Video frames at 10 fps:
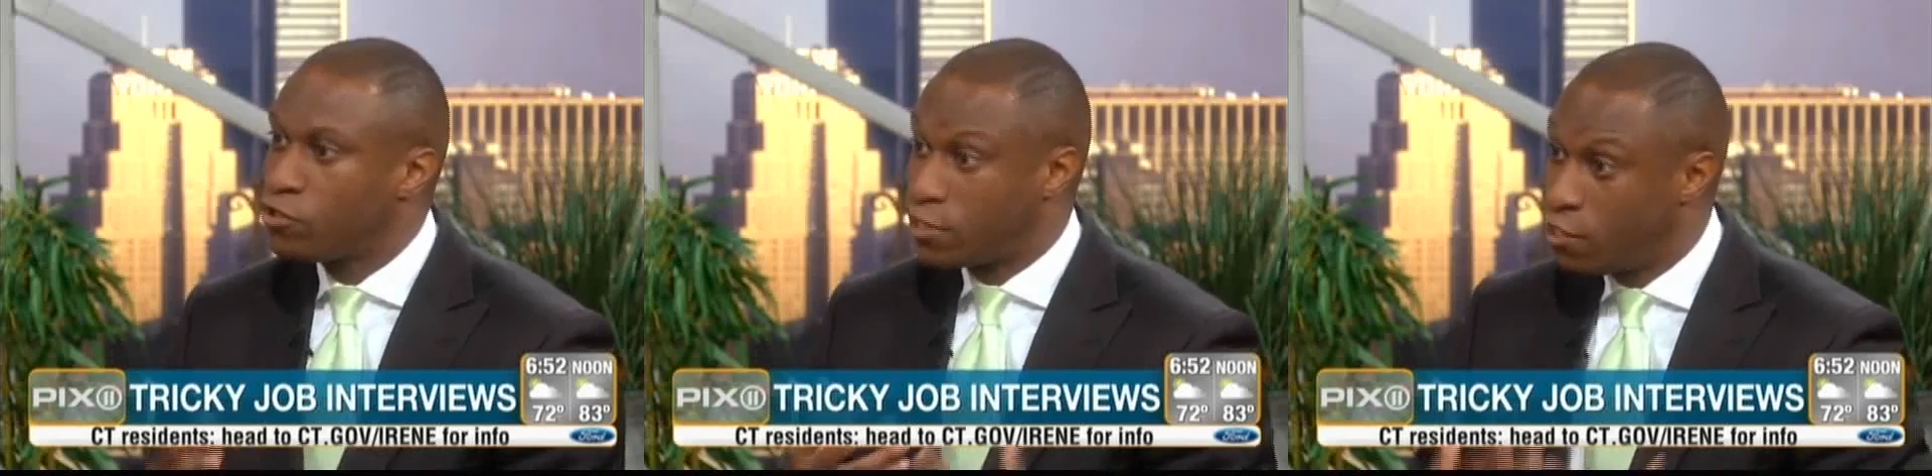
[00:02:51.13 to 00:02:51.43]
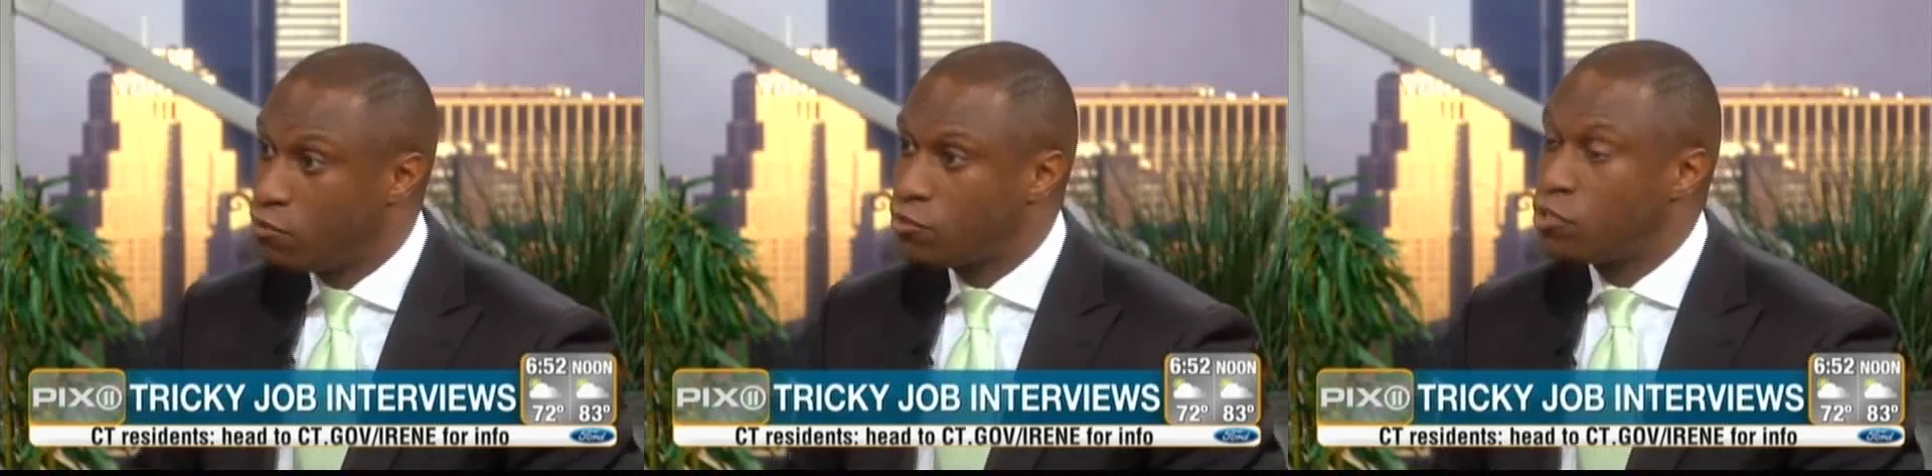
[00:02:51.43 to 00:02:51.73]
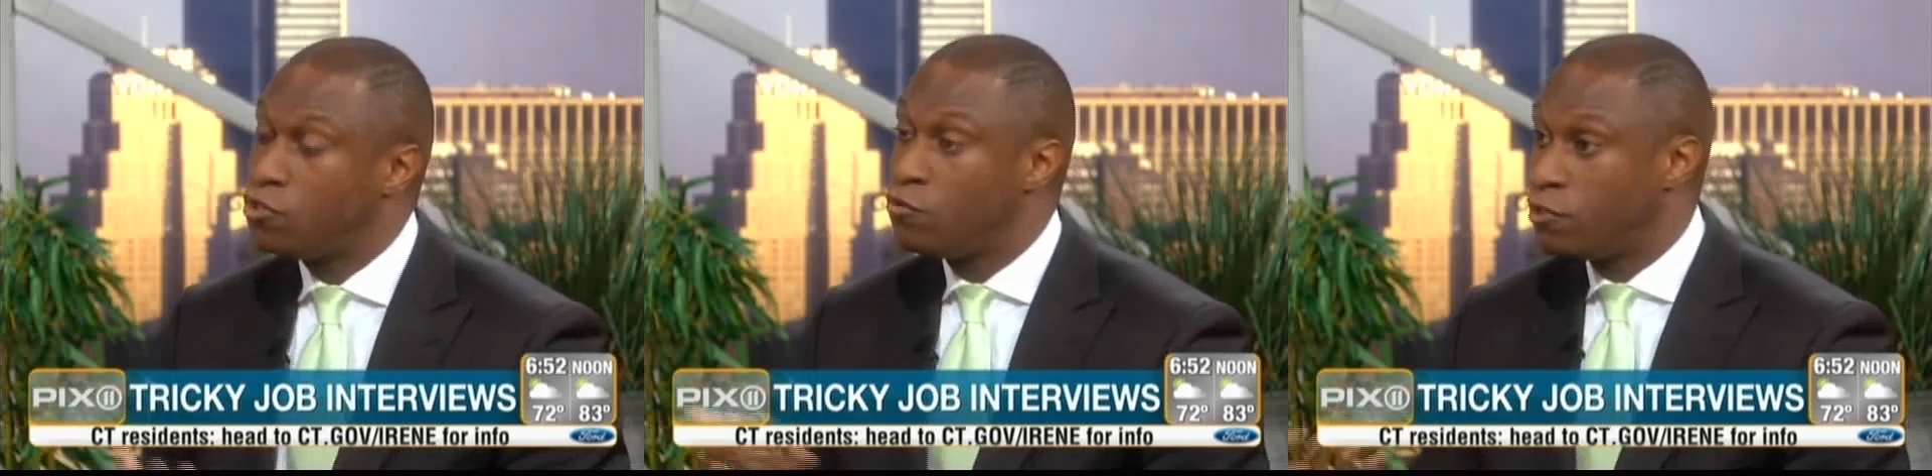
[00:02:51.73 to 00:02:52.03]
your skills
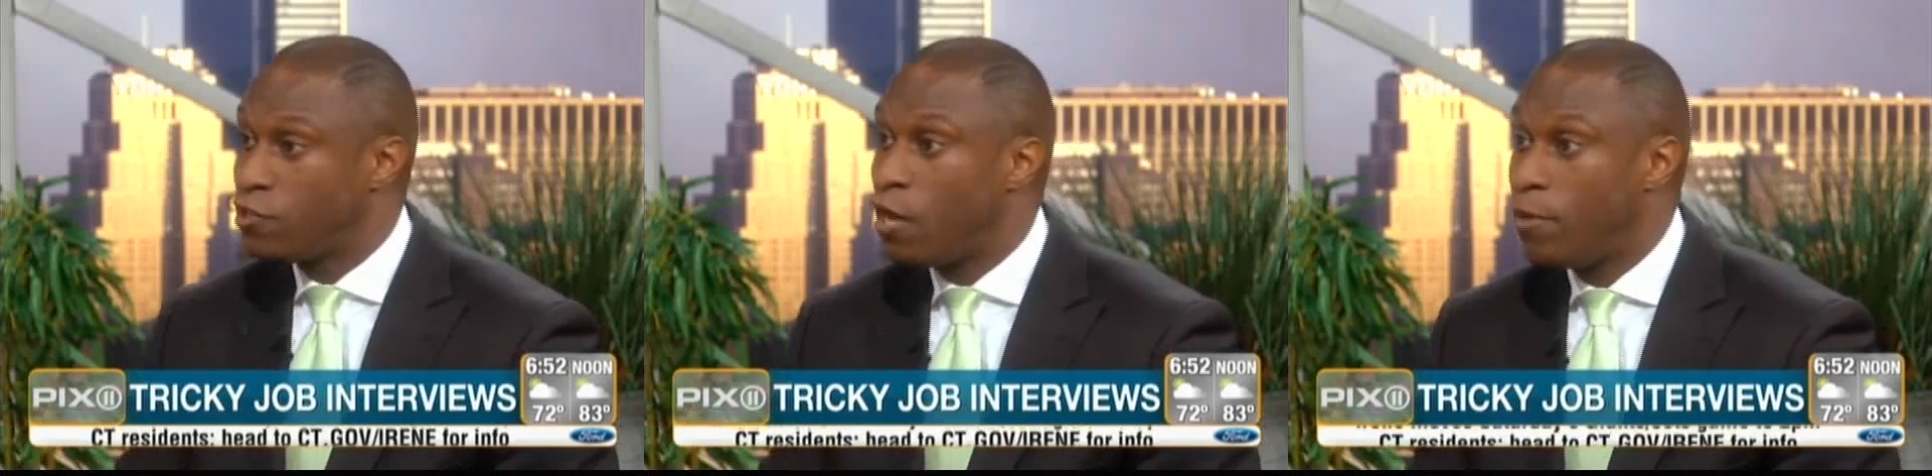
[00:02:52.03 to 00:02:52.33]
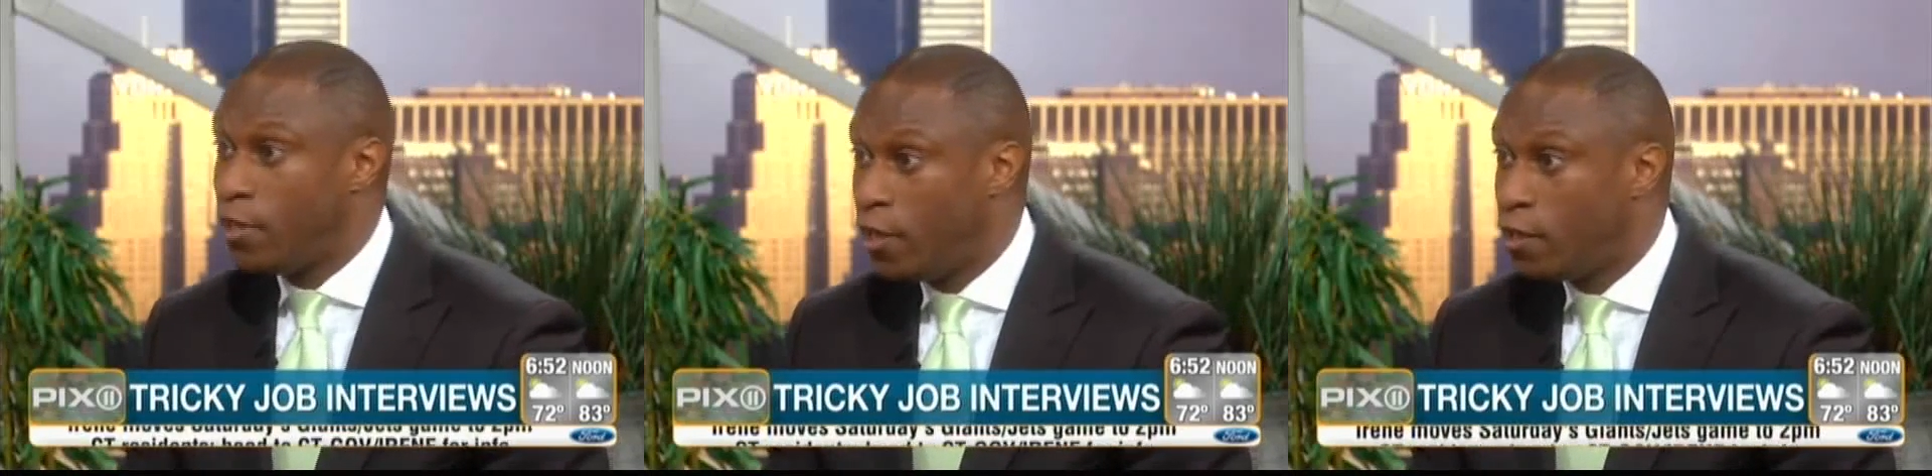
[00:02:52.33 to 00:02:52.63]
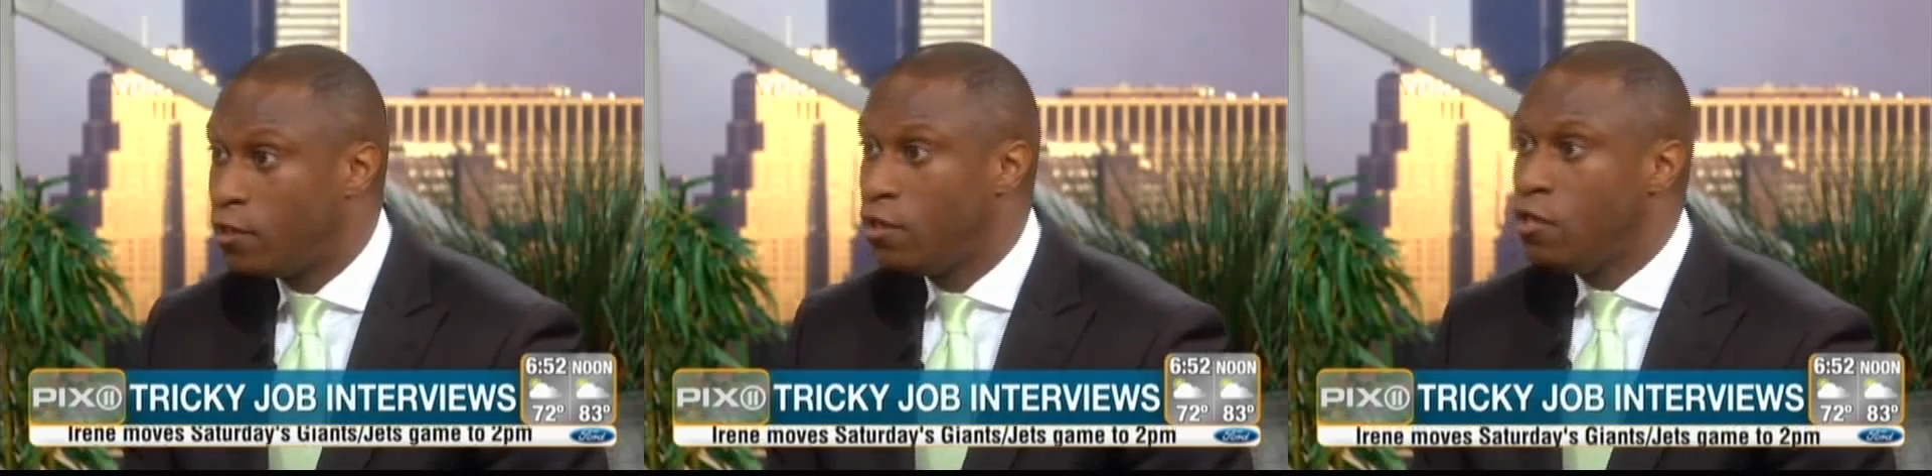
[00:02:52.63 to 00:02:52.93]
to do the job at
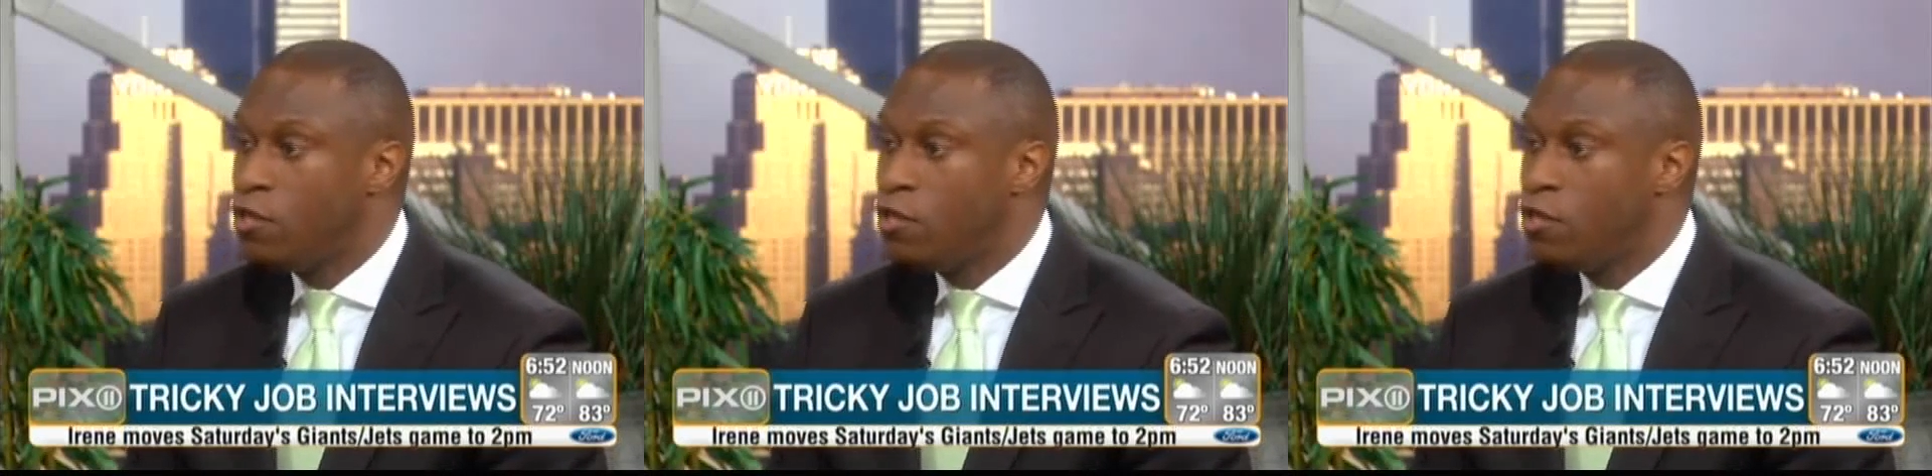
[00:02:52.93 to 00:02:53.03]
hand.